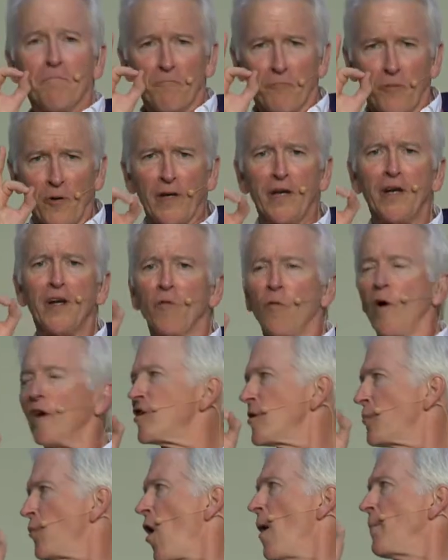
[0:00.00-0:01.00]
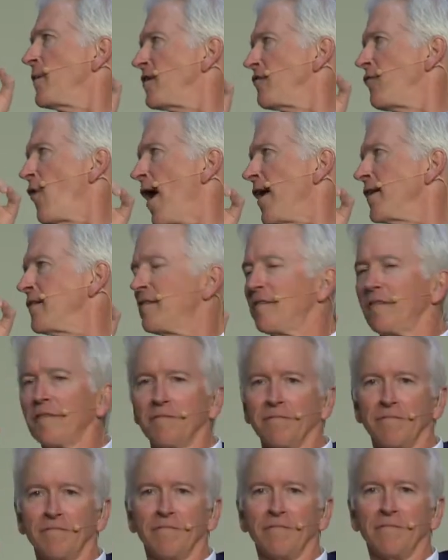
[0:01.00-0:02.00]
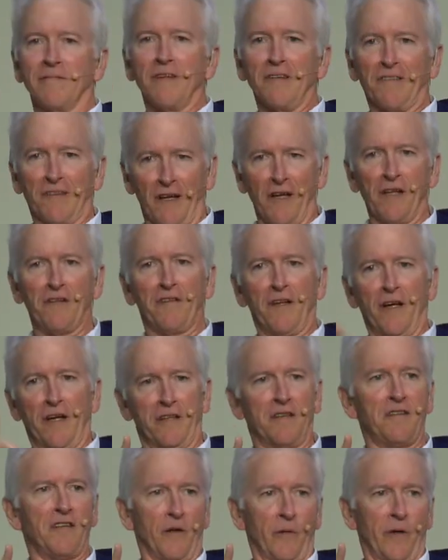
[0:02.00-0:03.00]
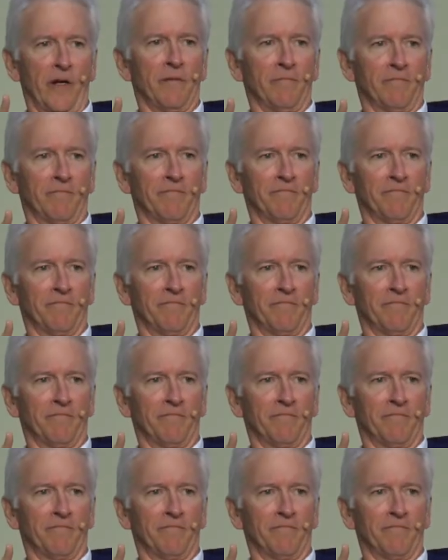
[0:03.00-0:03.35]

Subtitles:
Britain and Russia promised France Cilicia and Syria.